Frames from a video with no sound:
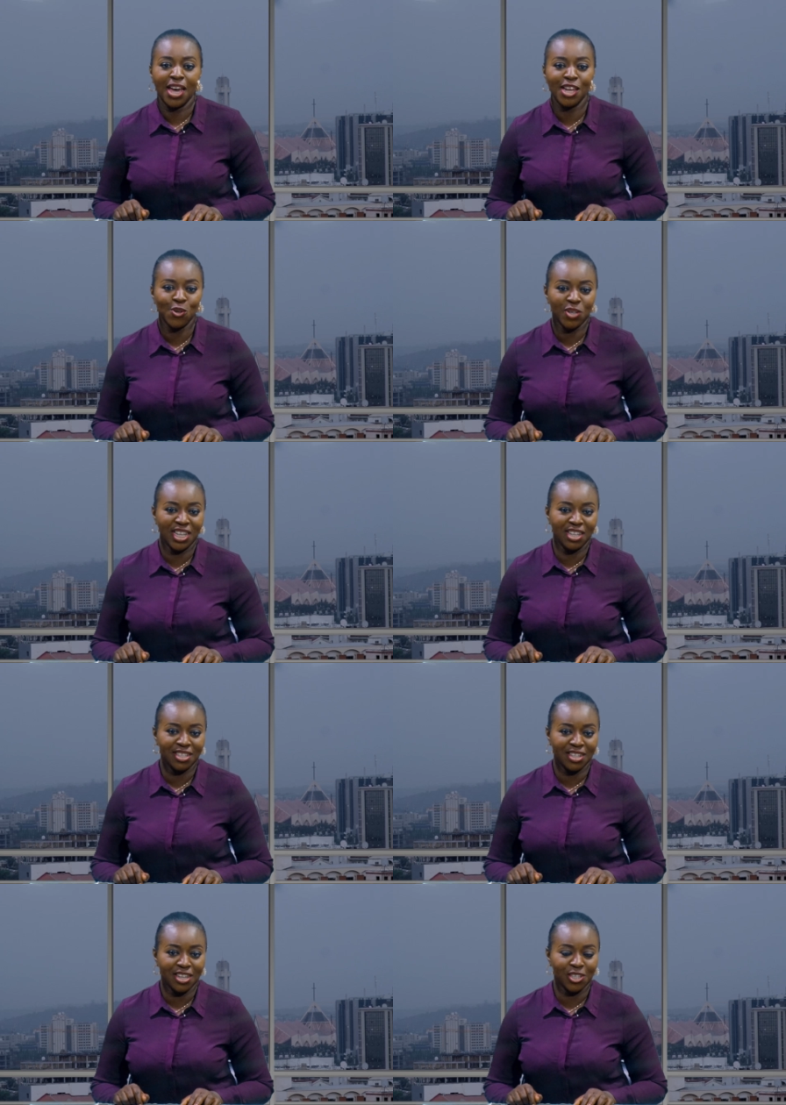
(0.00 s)
And on the
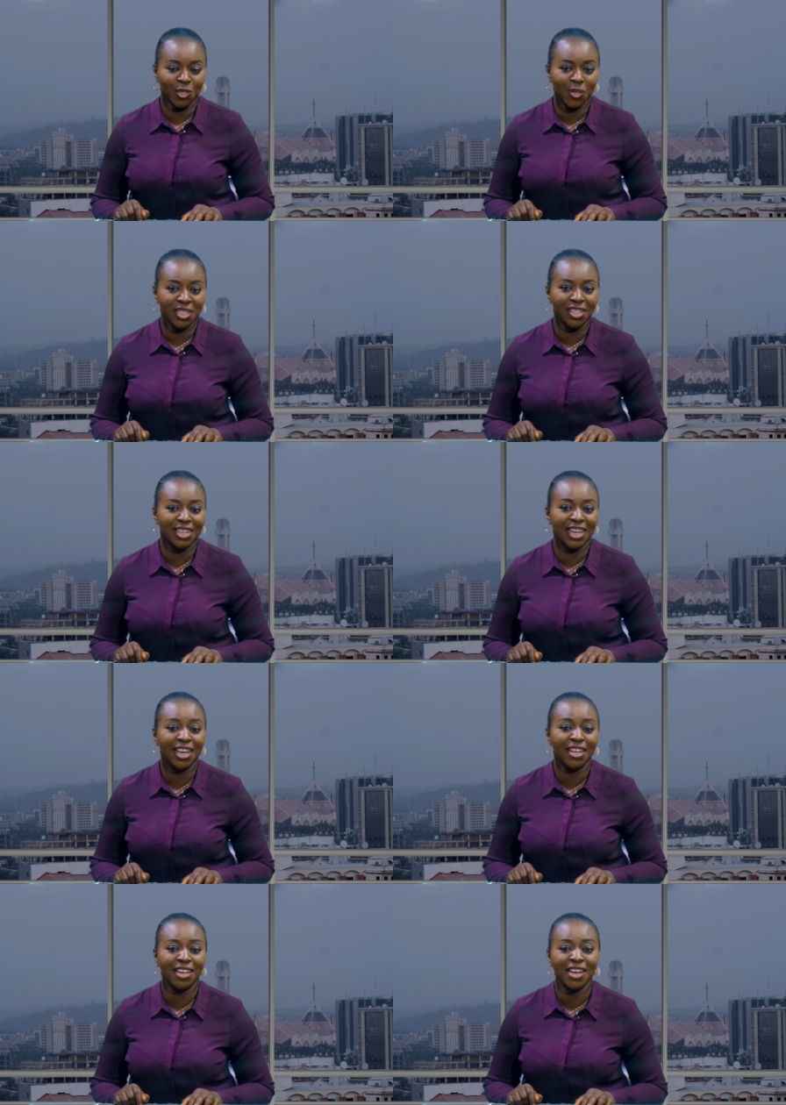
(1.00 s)
international scene,
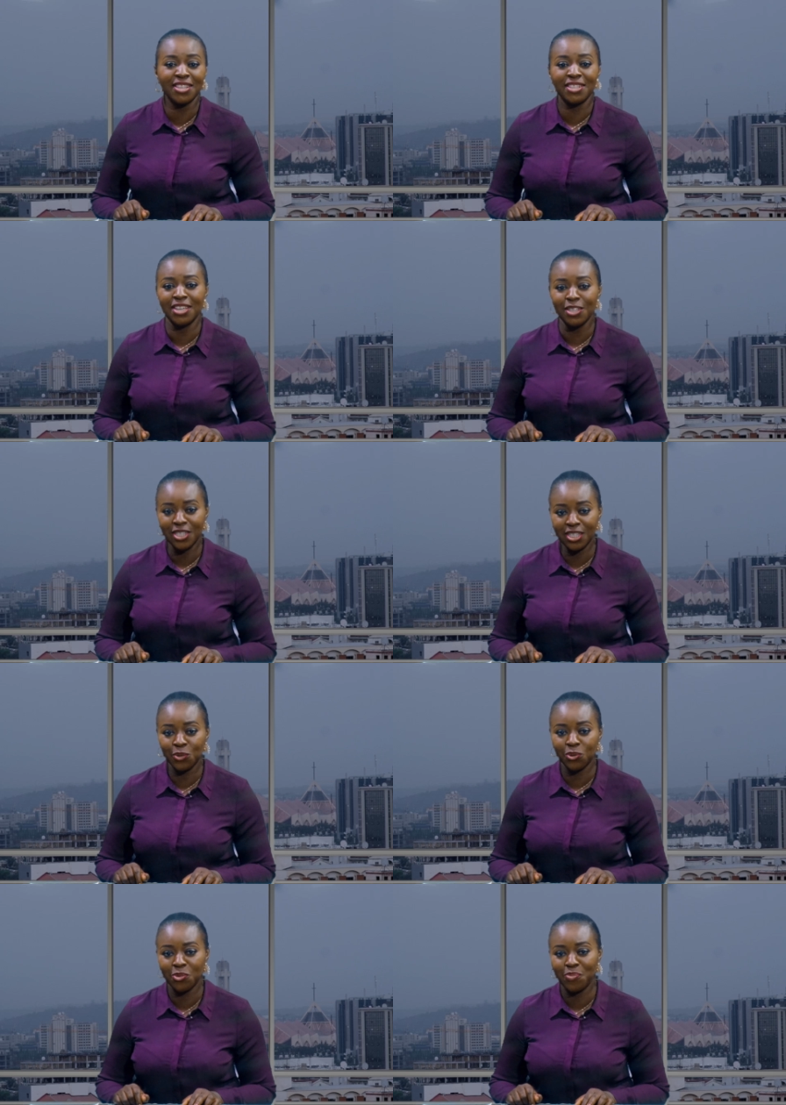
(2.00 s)
Kenya's
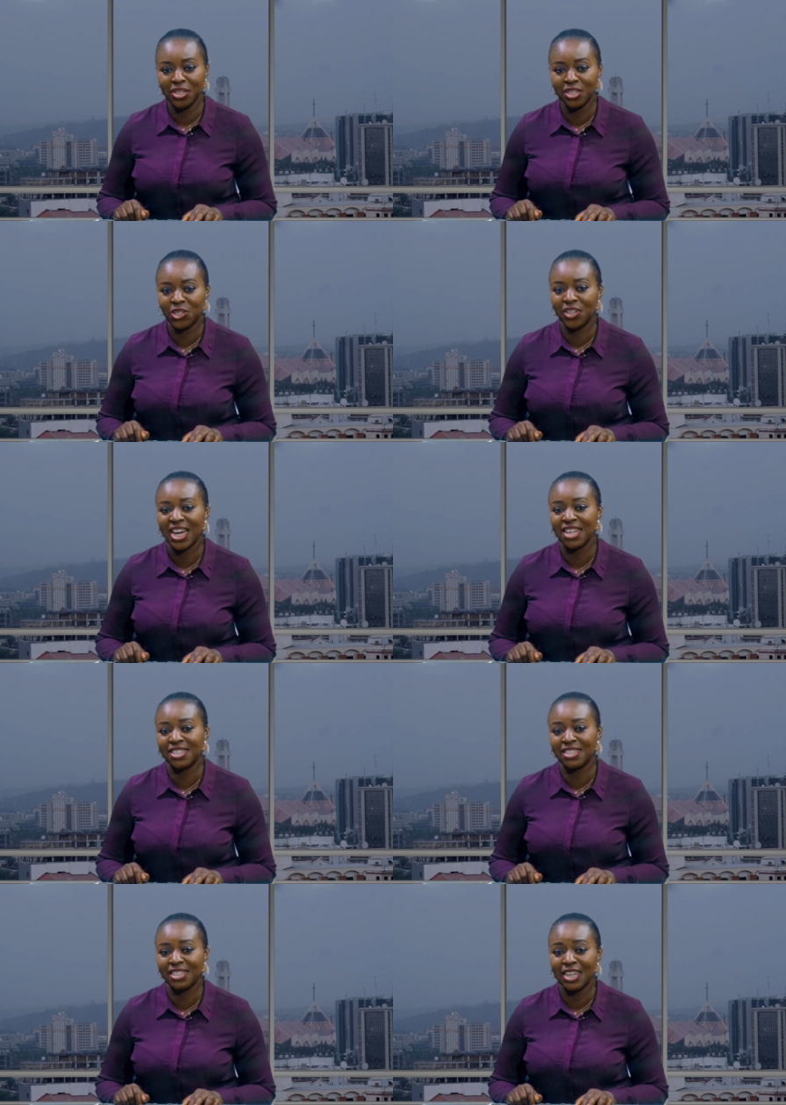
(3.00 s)
Interior Ministry
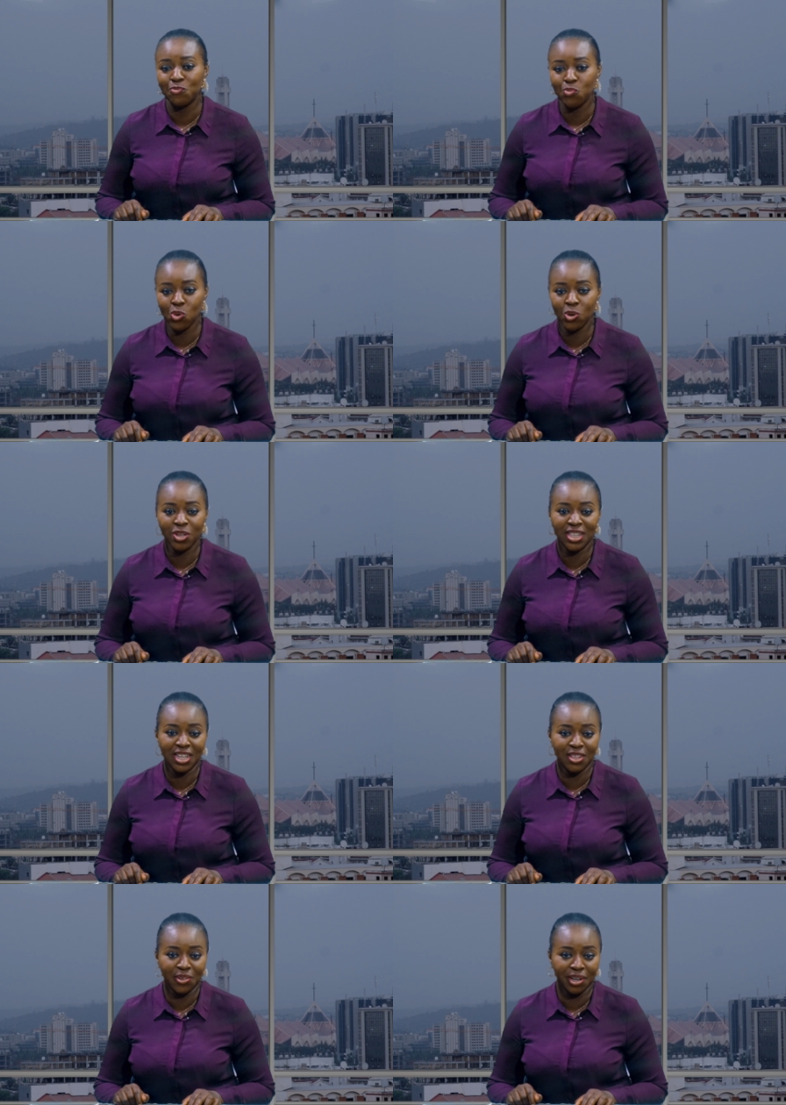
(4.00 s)
has said more
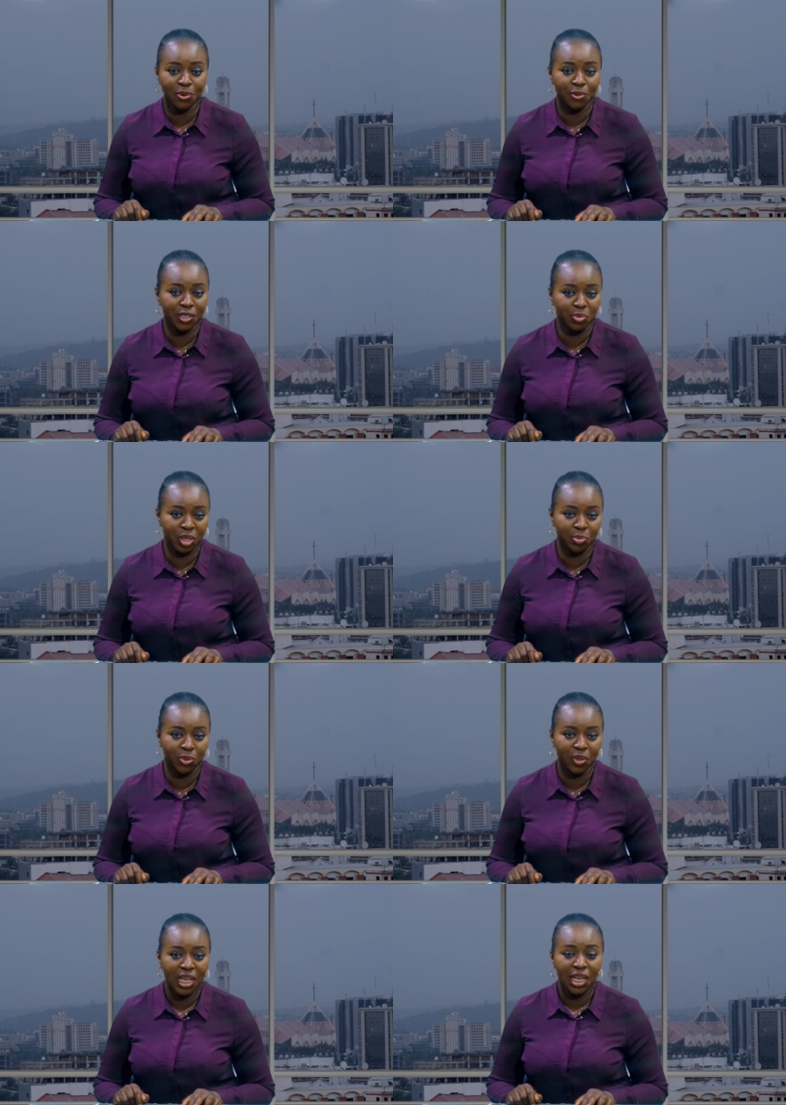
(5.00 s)
than 300 people,